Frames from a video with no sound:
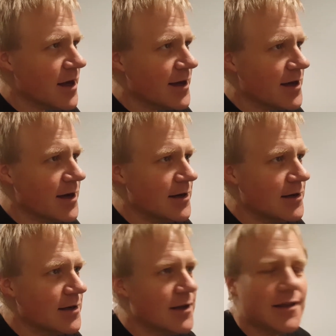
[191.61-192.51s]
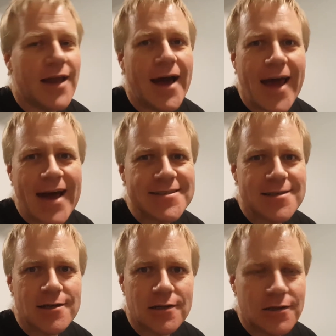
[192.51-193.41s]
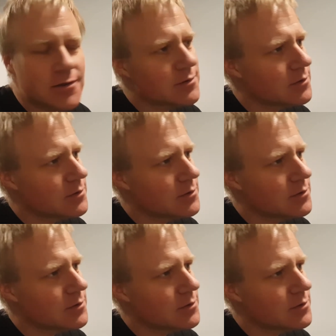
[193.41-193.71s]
like diacetyl.